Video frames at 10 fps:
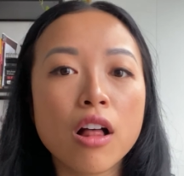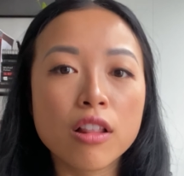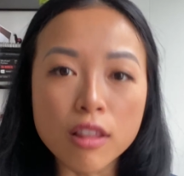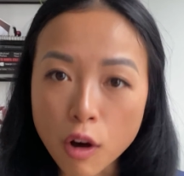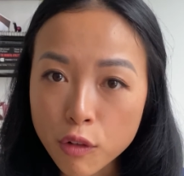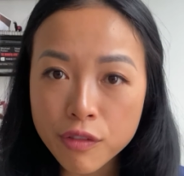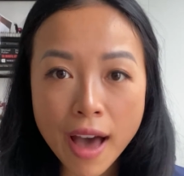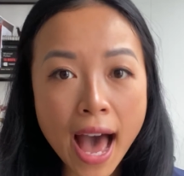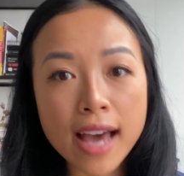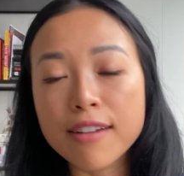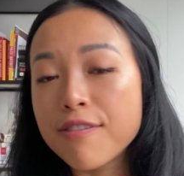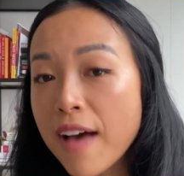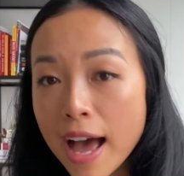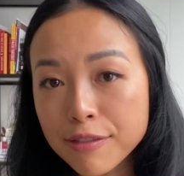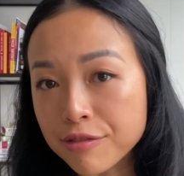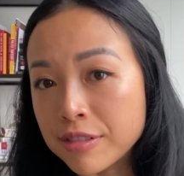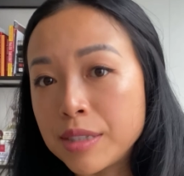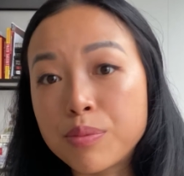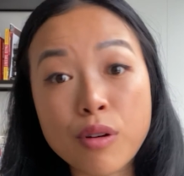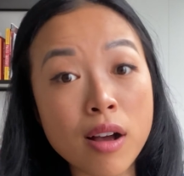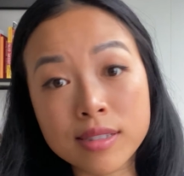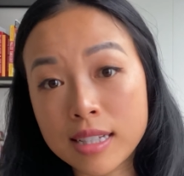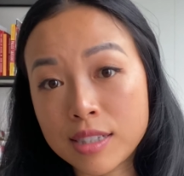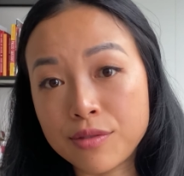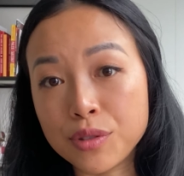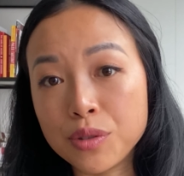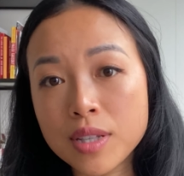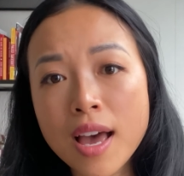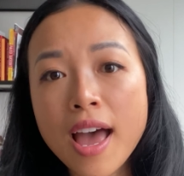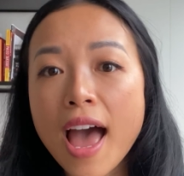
low fat, fat free processed foods.